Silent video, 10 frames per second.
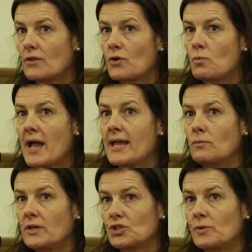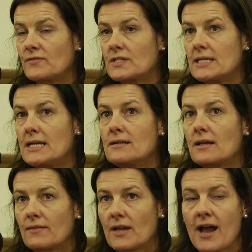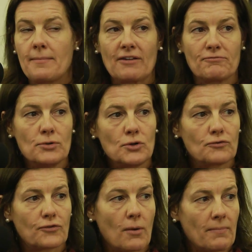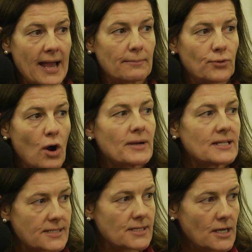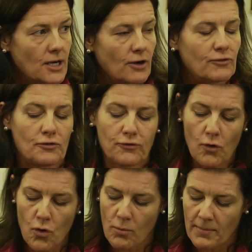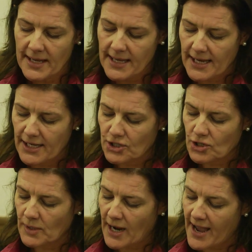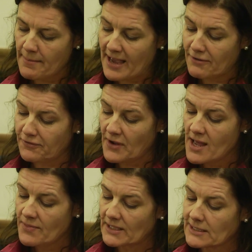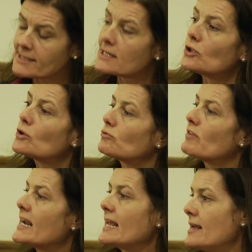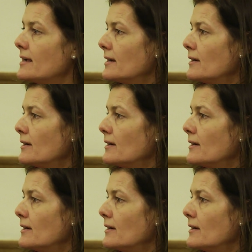the way in which we've seen the IMF move from that promise of reform into an IMF that doesn't look ready